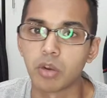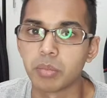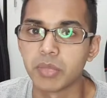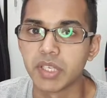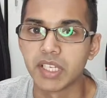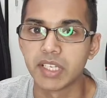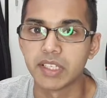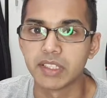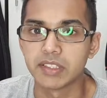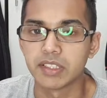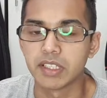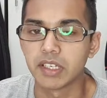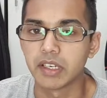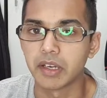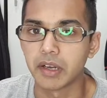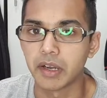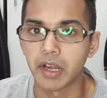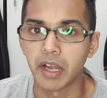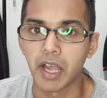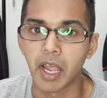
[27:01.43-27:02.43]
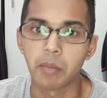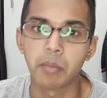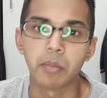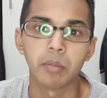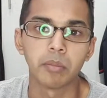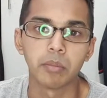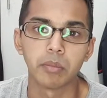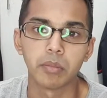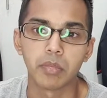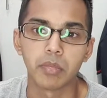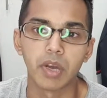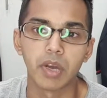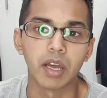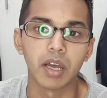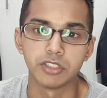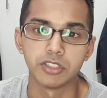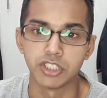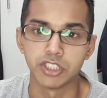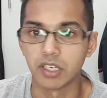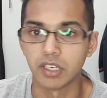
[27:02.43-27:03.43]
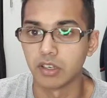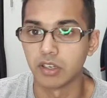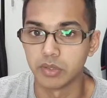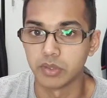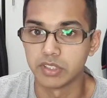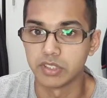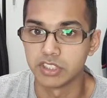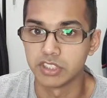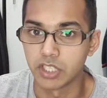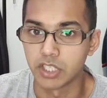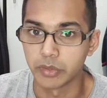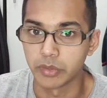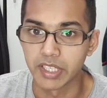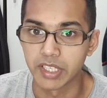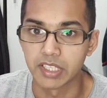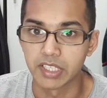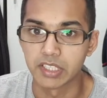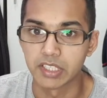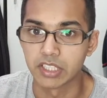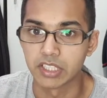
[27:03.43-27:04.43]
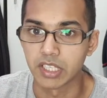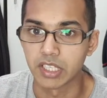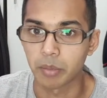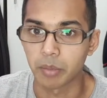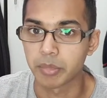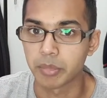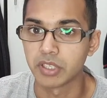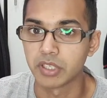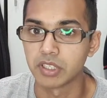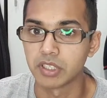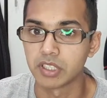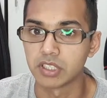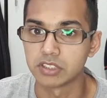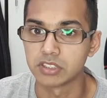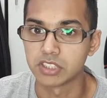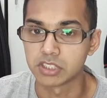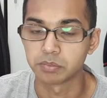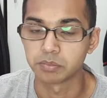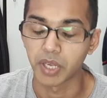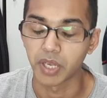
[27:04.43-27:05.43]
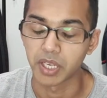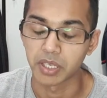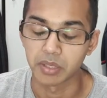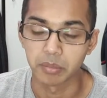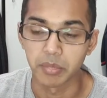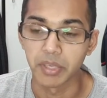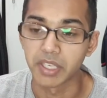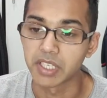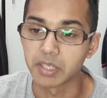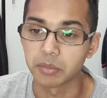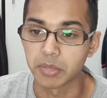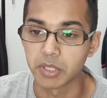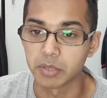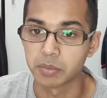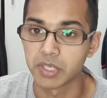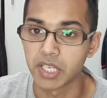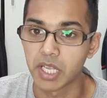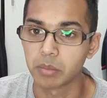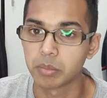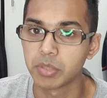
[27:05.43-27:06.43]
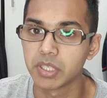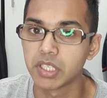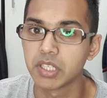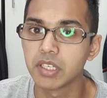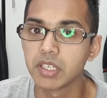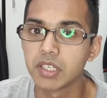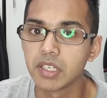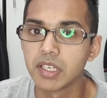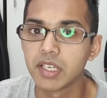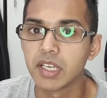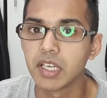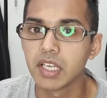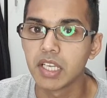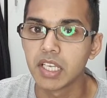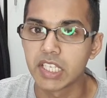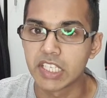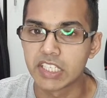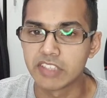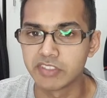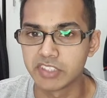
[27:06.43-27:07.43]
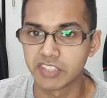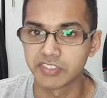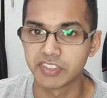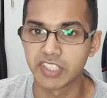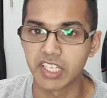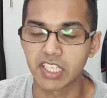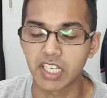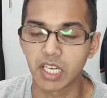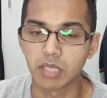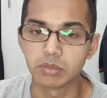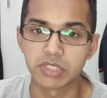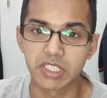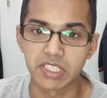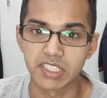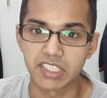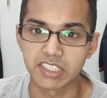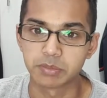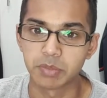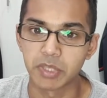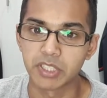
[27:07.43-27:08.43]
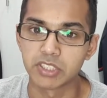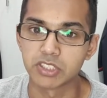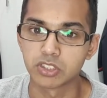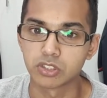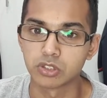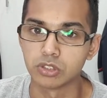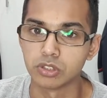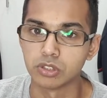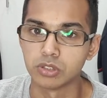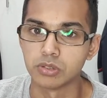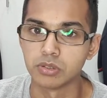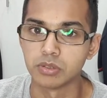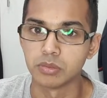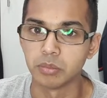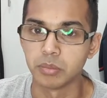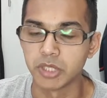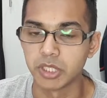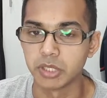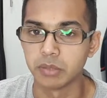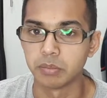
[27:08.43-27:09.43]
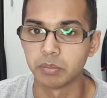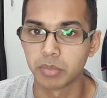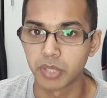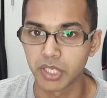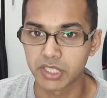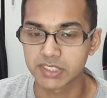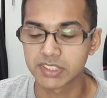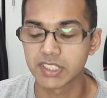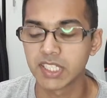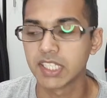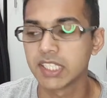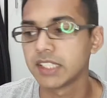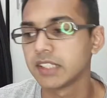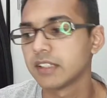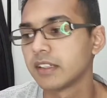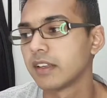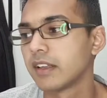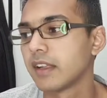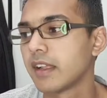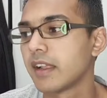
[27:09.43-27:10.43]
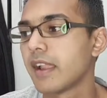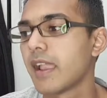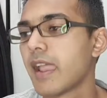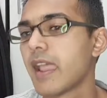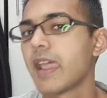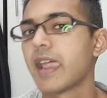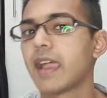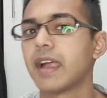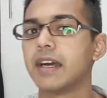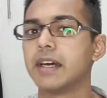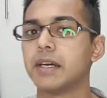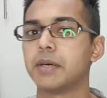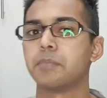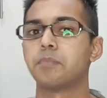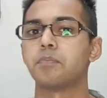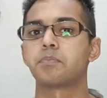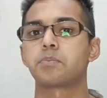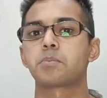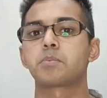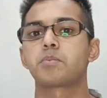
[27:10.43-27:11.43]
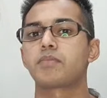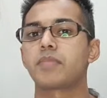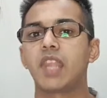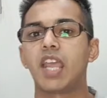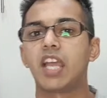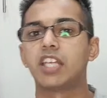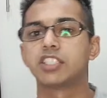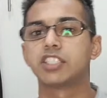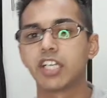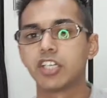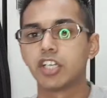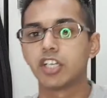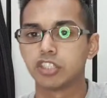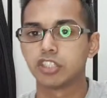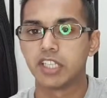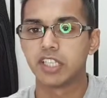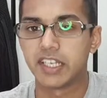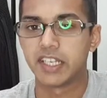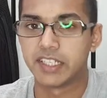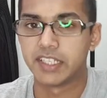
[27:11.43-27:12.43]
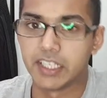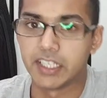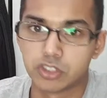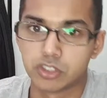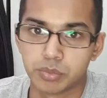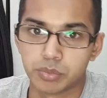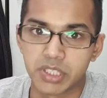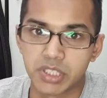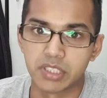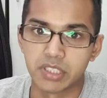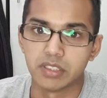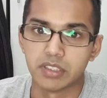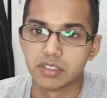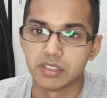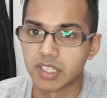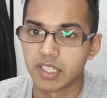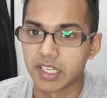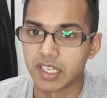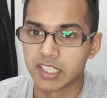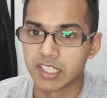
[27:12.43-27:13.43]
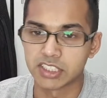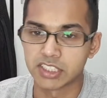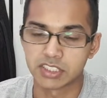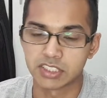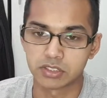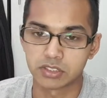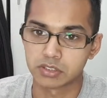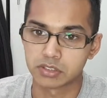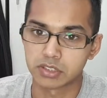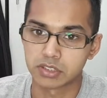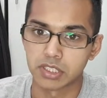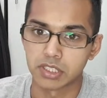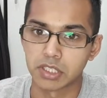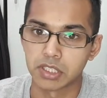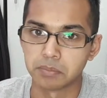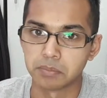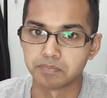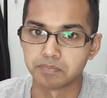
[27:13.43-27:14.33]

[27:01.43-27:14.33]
me, I'm generally happier just by making people happy, even if that comes at an expense to me personally. Um, I try not to let it get to me, and I just uh,